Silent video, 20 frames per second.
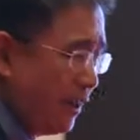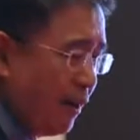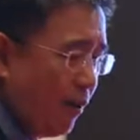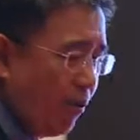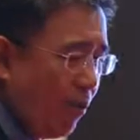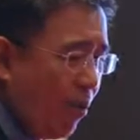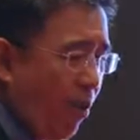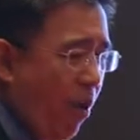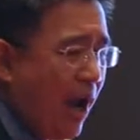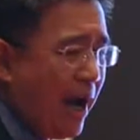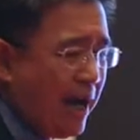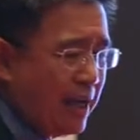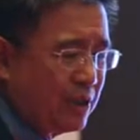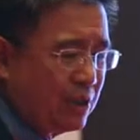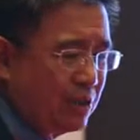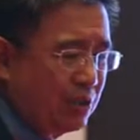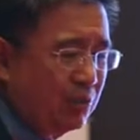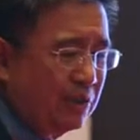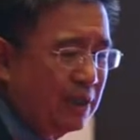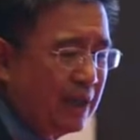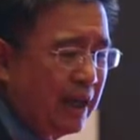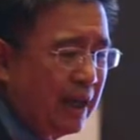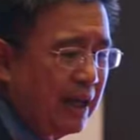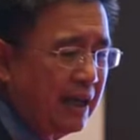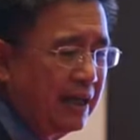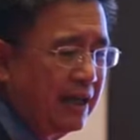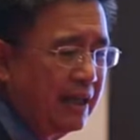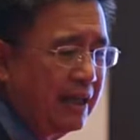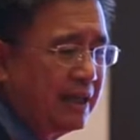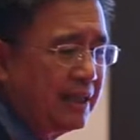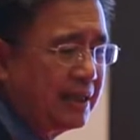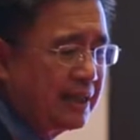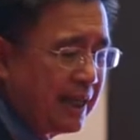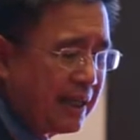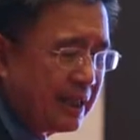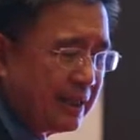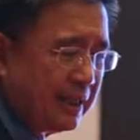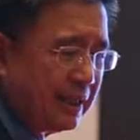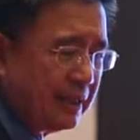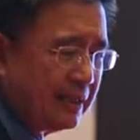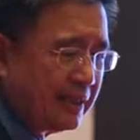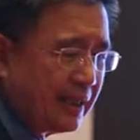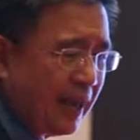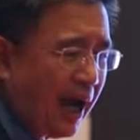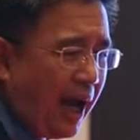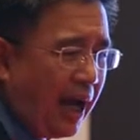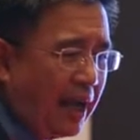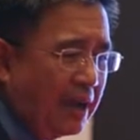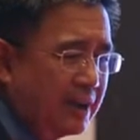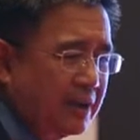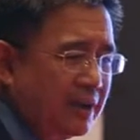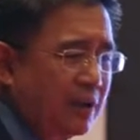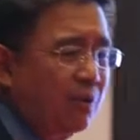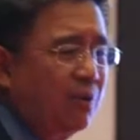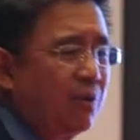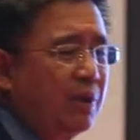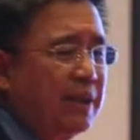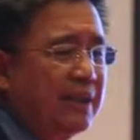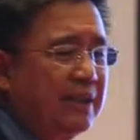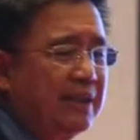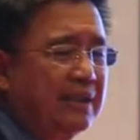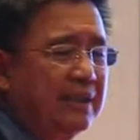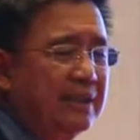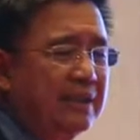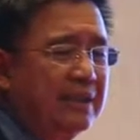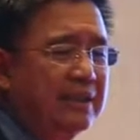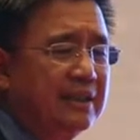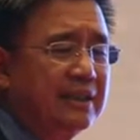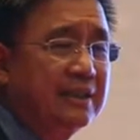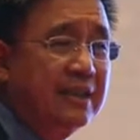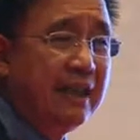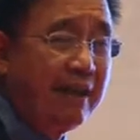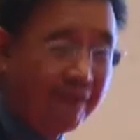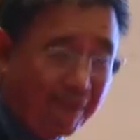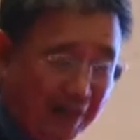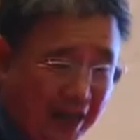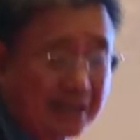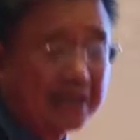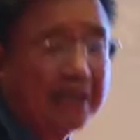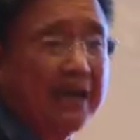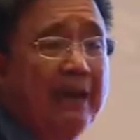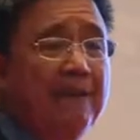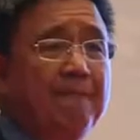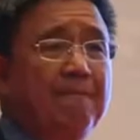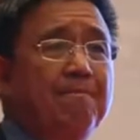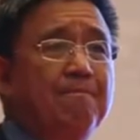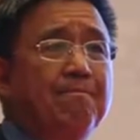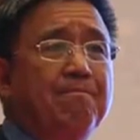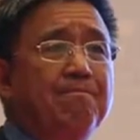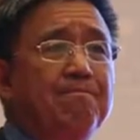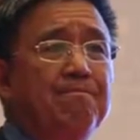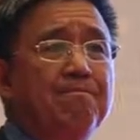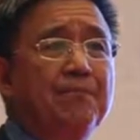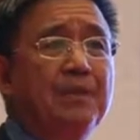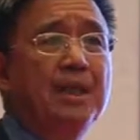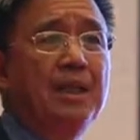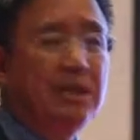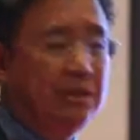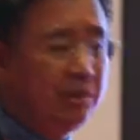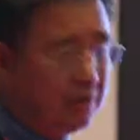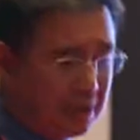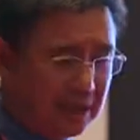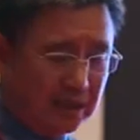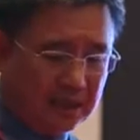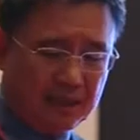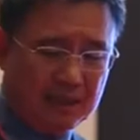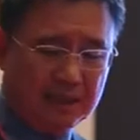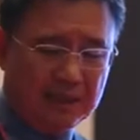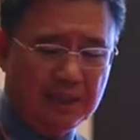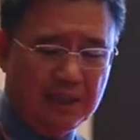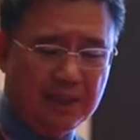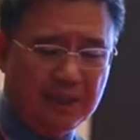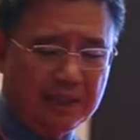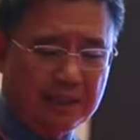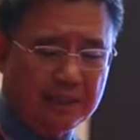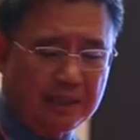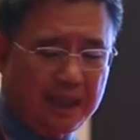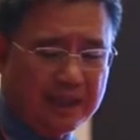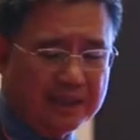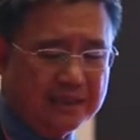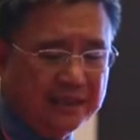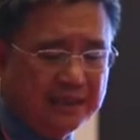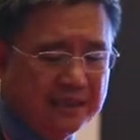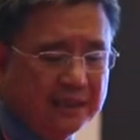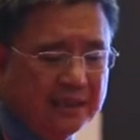and politics are all separated. But now, we are growing into a bigger society.